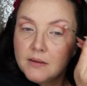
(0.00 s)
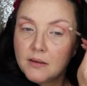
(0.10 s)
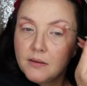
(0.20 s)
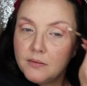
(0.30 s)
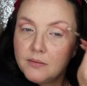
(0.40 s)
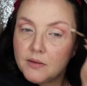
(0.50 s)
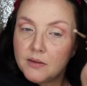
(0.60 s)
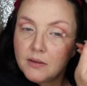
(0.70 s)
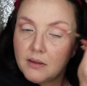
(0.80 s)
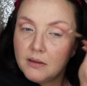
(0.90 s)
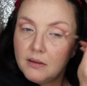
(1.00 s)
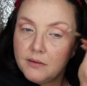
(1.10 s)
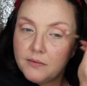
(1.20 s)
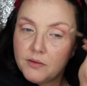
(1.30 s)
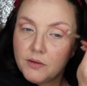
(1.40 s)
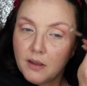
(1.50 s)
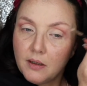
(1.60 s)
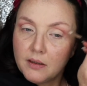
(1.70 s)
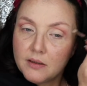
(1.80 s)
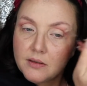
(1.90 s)
So to lift your
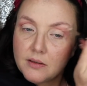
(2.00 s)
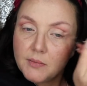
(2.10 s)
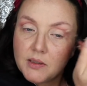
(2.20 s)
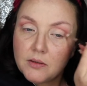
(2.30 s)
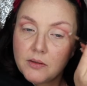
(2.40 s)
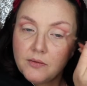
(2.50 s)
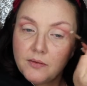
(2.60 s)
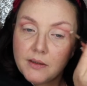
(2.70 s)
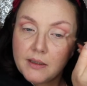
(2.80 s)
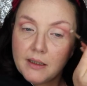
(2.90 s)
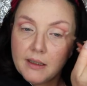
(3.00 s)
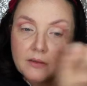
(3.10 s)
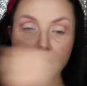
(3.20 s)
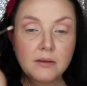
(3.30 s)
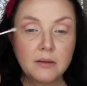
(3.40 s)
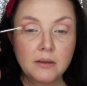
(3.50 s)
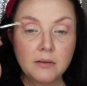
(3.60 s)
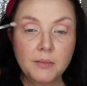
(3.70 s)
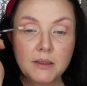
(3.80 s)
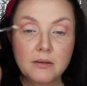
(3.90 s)
eyes, make sure you flick it out a
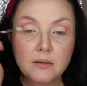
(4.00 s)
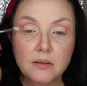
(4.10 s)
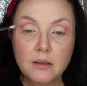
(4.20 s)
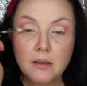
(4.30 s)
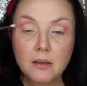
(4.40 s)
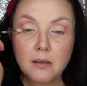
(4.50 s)
little bit to the